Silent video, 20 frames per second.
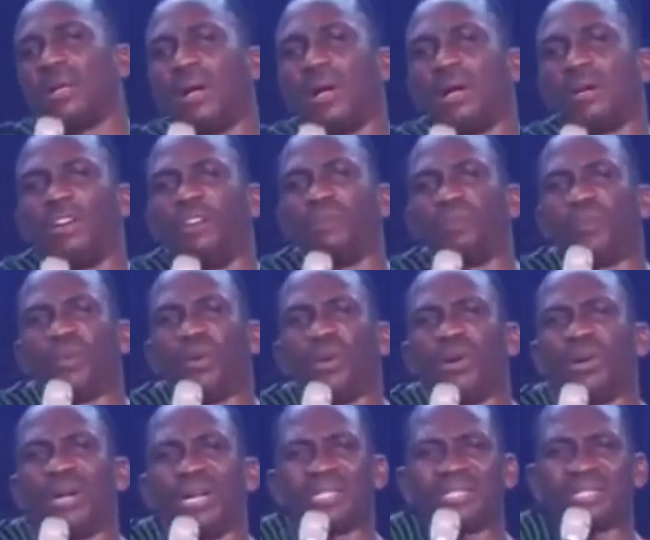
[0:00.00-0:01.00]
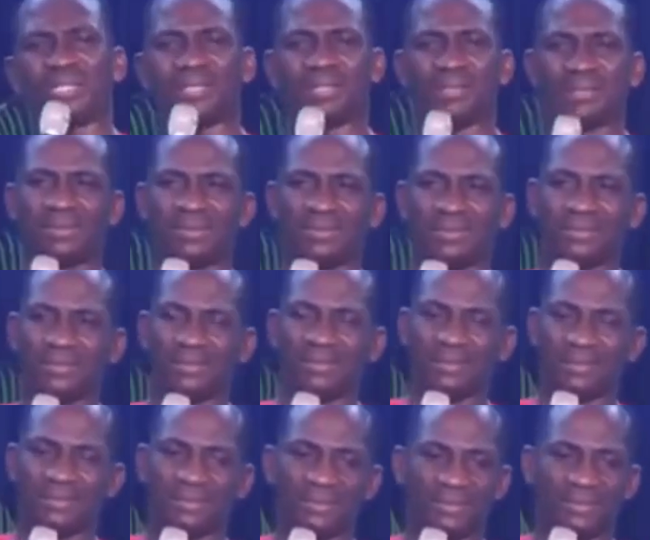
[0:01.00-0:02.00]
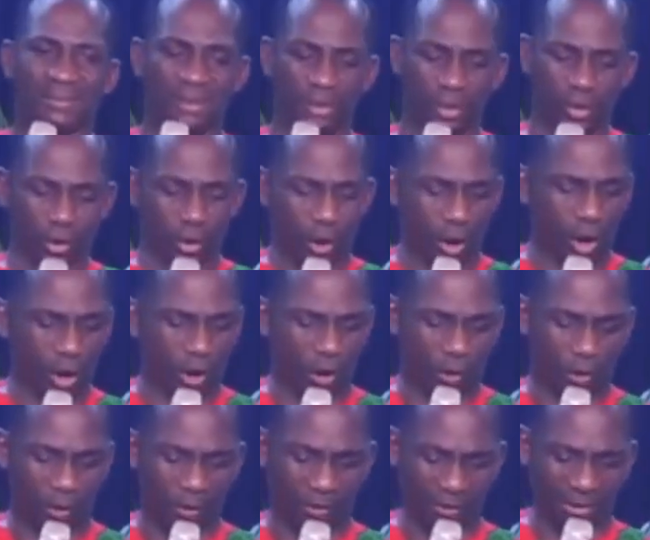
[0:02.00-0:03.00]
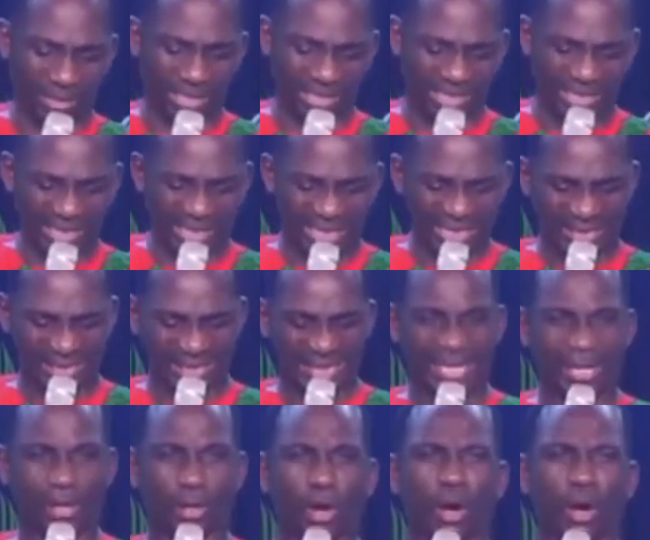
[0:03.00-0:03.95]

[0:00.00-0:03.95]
God of progress. God is a